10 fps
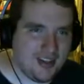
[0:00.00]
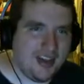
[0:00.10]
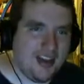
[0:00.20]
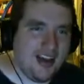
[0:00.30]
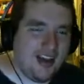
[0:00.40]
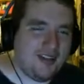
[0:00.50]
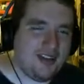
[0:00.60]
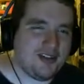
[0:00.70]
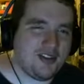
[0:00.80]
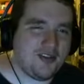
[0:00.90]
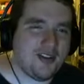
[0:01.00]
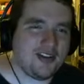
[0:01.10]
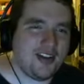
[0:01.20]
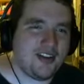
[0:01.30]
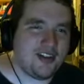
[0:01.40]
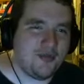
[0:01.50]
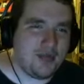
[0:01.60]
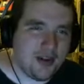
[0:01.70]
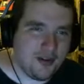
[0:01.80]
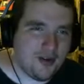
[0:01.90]
I mean, there's a translation of
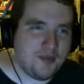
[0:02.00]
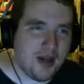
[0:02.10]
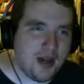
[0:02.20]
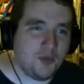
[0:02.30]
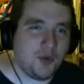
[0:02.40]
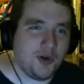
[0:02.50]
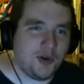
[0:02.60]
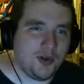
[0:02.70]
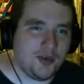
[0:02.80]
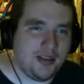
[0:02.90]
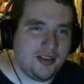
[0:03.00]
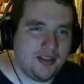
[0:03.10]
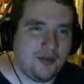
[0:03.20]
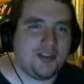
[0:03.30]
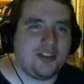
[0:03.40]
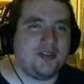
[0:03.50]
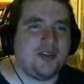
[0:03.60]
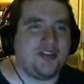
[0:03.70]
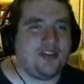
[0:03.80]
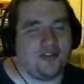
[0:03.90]
Bikurimon World, but there wasn't as
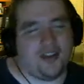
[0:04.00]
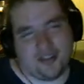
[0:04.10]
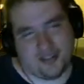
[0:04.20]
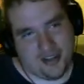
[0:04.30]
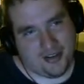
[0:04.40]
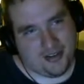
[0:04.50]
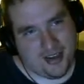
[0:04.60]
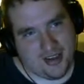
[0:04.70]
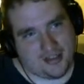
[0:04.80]
much to translate on that.